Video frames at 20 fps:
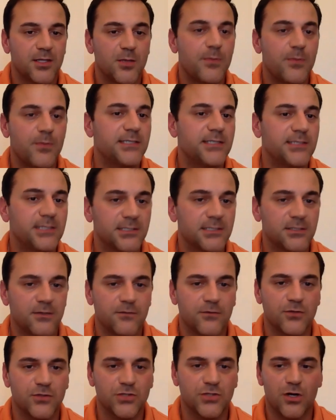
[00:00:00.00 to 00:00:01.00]
the basis
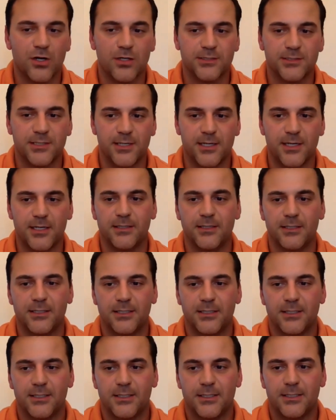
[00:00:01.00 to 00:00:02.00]
of her talk today.
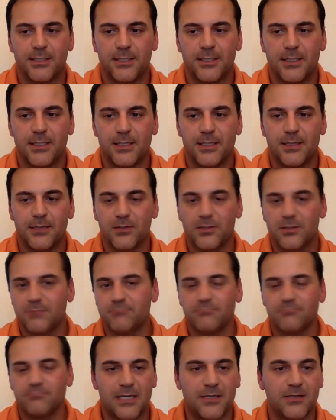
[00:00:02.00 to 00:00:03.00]

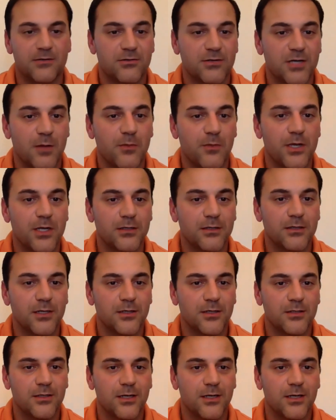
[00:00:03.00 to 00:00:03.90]
and coming